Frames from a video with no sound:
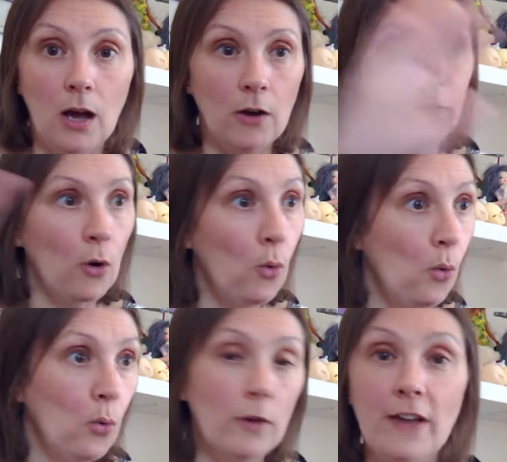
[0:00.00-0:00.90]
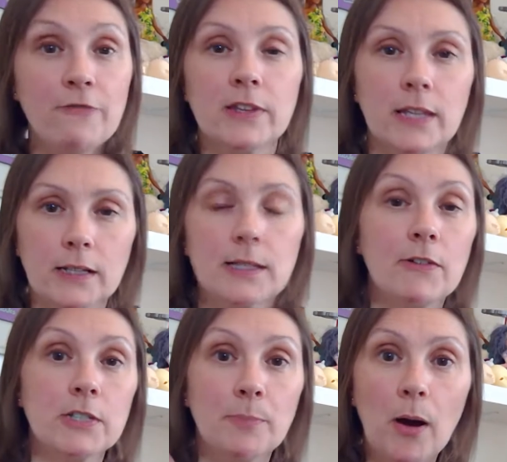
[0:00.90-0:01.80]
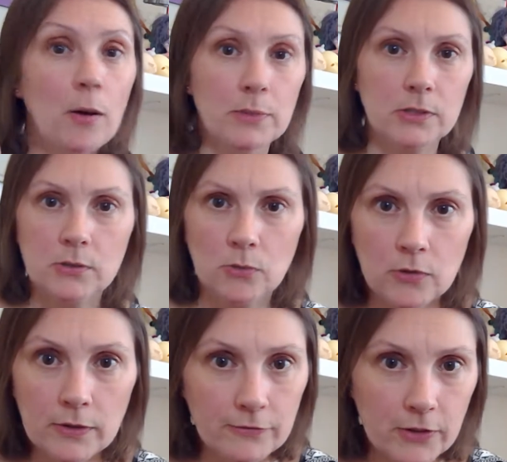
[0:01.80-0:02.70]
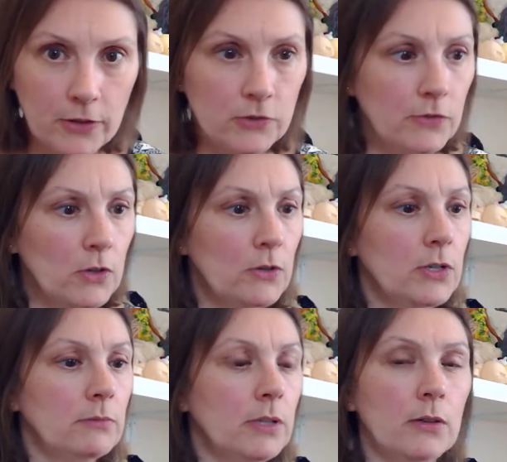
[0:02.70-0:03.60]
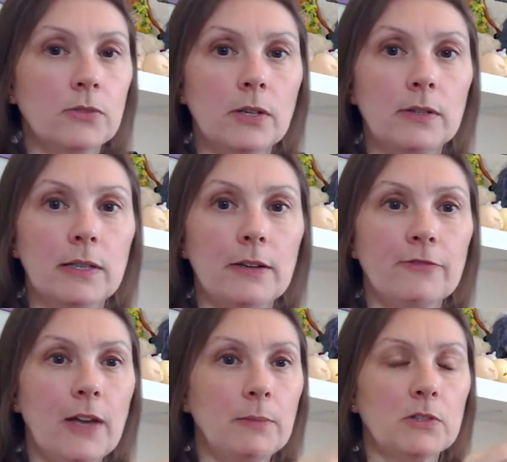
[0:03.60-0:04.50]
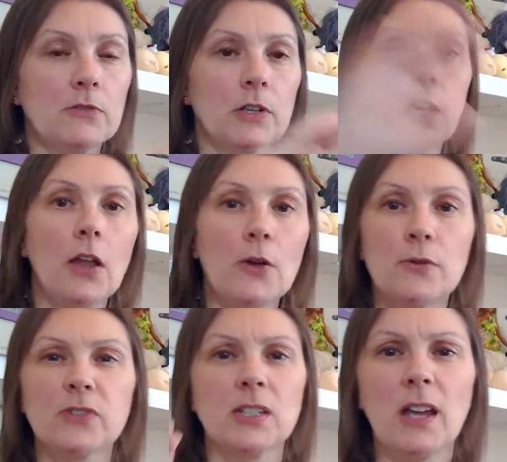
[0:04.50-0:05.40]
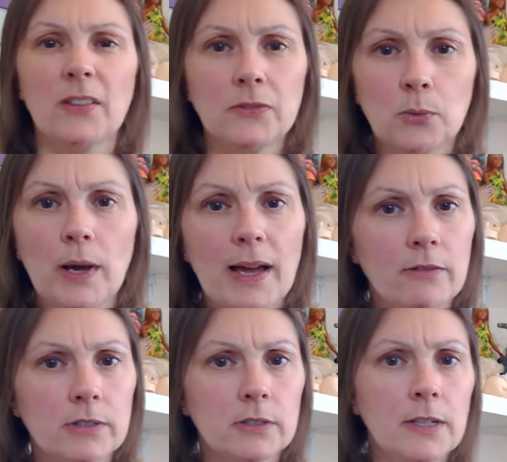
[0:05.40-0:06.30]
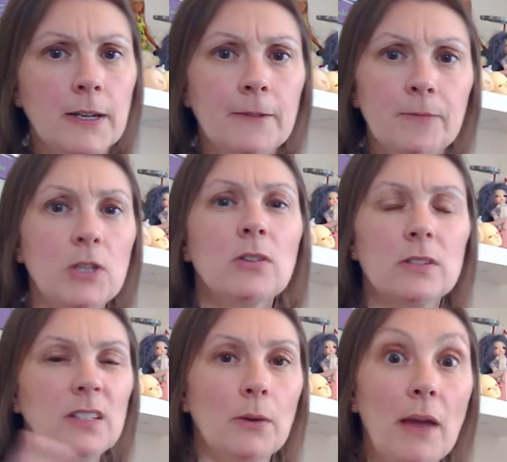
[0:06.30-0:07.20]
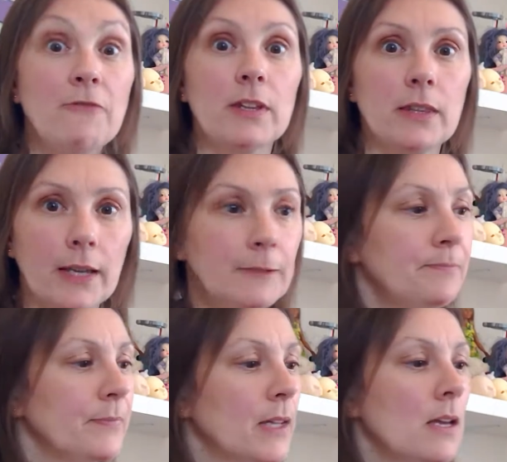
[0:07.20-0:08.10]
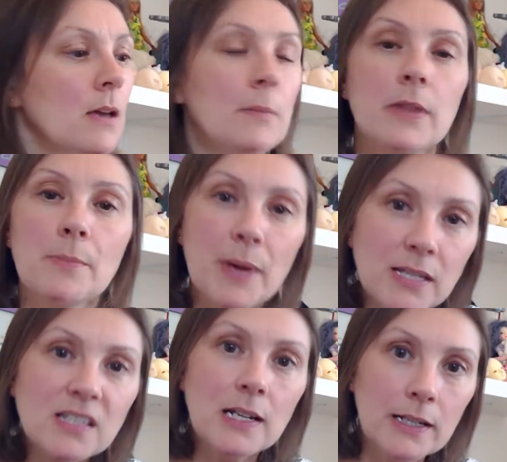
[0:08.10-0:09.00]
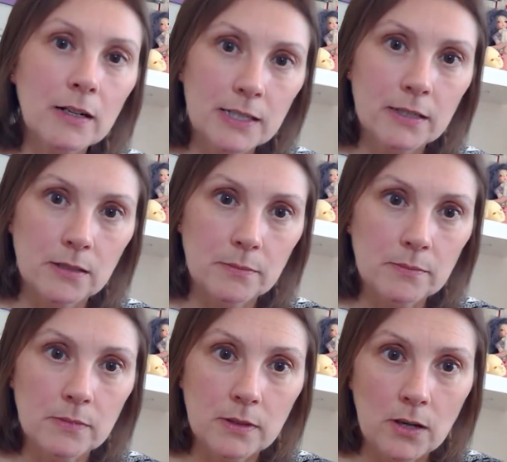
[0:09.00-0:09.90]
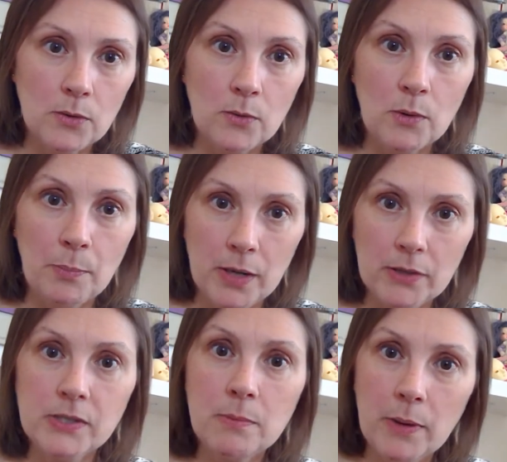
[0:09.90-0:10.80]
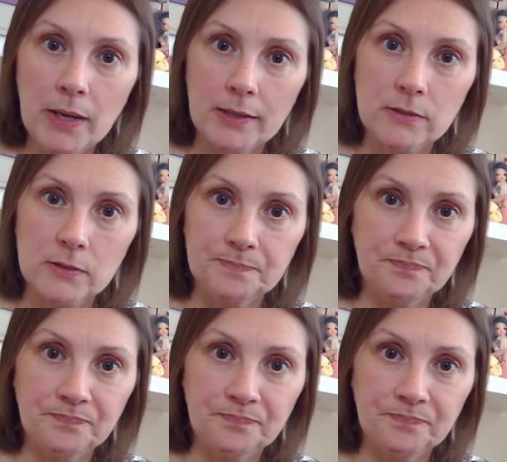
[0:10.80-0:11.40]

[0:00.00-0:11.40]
of everything, because they're a department store for those of you who don't know, so they're famous for clothes and underwear and you know everything. But their best-selling item were Percy Pigs.